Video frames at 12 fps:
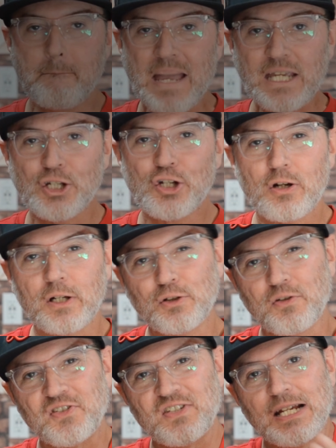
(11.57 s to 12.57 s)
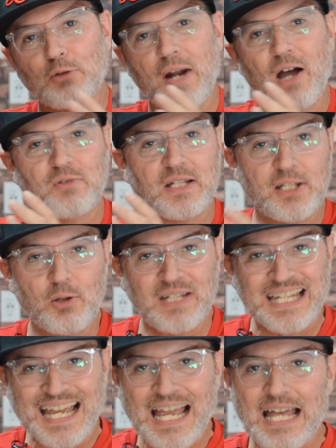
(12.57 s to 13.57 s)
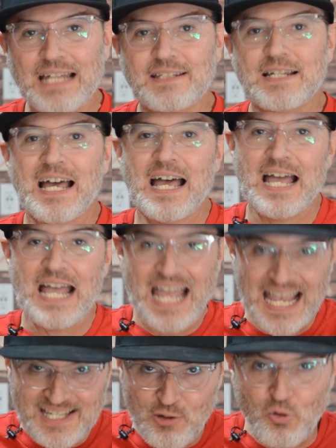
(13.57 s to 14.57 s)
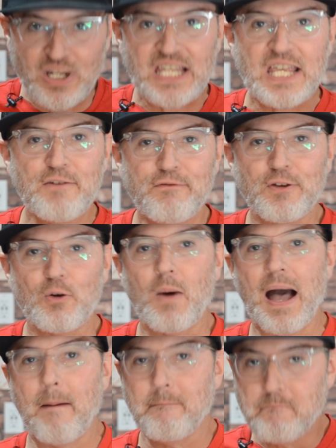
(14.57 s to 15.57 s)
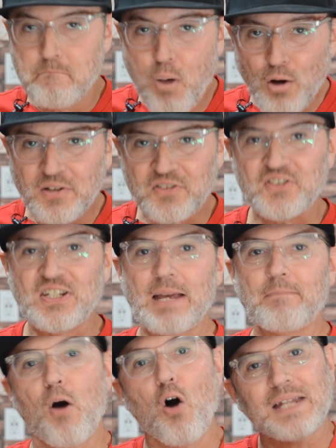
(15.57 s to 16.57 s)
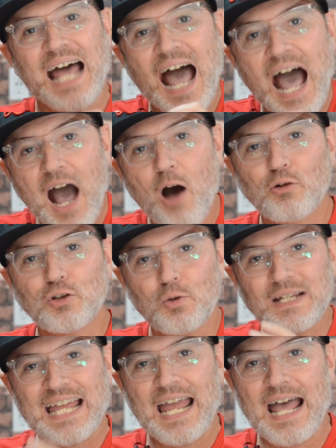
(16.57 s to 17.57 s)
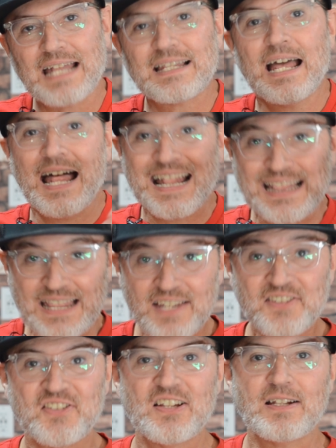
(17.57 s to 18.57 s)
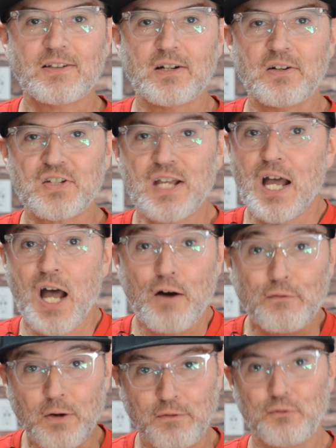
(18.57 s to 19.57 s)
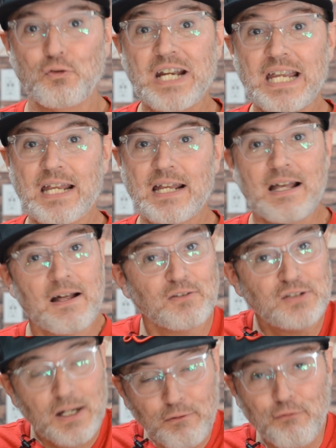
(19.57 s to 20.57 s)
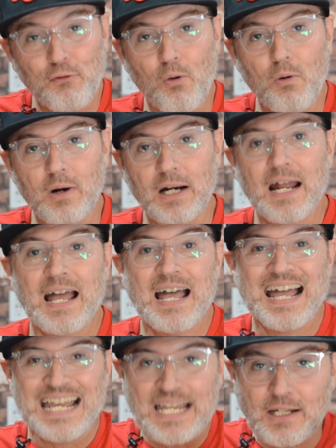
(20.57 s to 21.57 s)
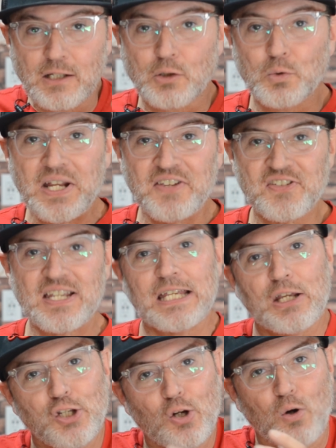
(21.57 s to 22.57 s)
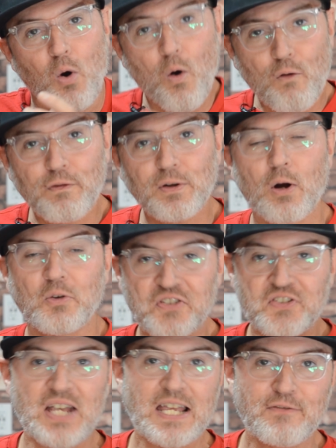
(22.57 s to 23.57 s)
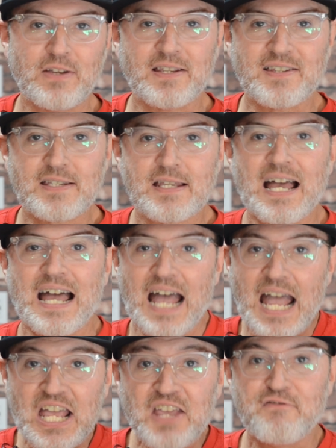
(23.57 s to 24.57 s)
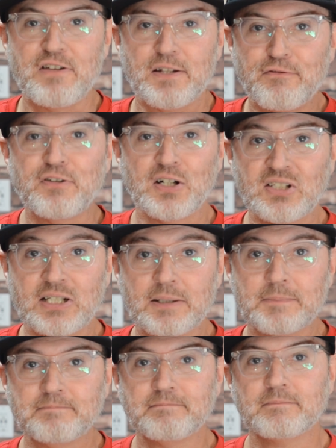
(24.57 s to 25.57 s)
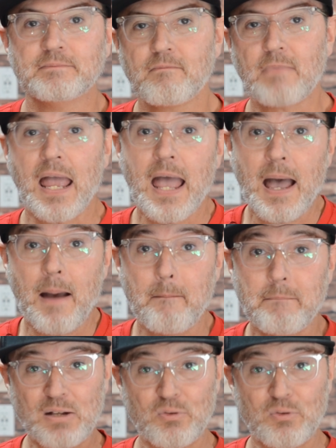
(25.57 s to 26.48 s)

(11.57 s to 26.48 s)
Make sure to stick around until the end, as I will give you a bonus tip on how to get these cylinders for free, therefore increasing your overall savings even further. But